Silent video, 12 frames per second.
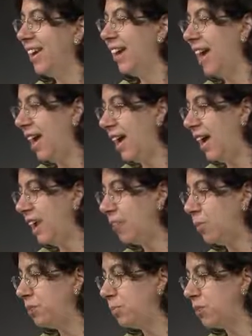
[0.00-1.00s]
Uh, and
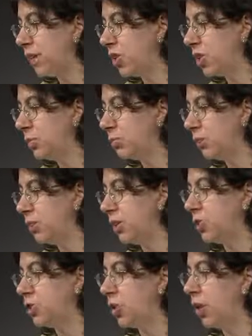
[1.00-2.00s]
the optimization
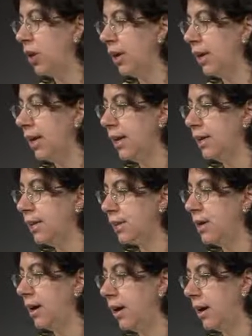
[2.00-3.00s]
procedure
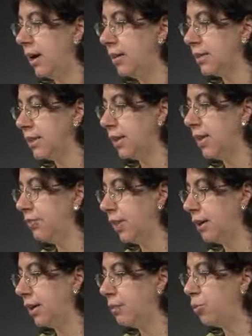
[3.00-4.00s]
is uh,
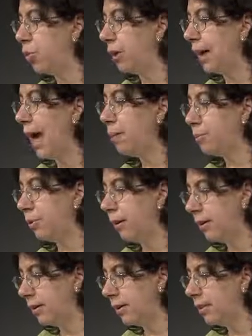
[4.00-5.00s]
significantly more
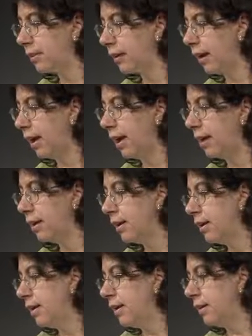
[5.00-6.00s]
elaborate, okay?
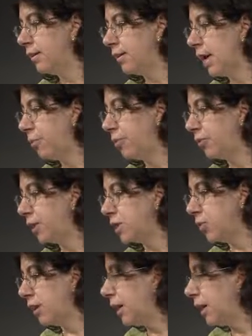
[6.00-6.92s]
The type of constraint